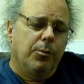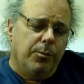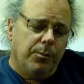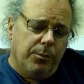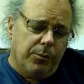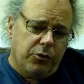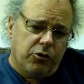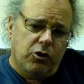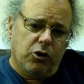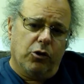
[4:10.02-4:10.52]

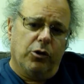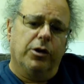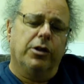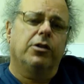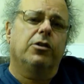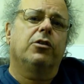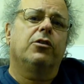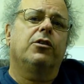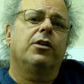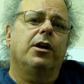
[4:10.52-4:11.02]
starting
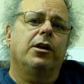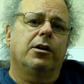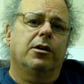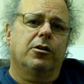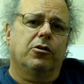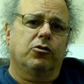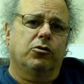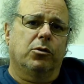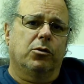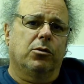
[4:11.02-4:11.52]
to take
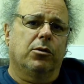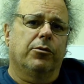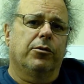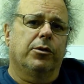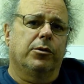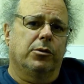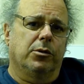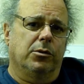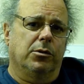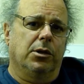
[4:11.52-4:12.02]
control of their
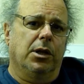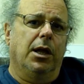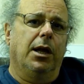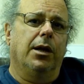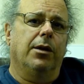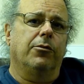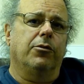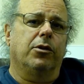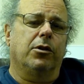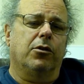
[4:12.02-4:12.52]
own
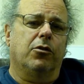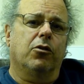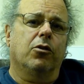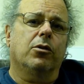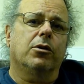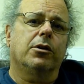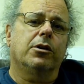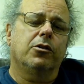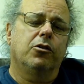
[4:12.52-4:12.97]
lives and starting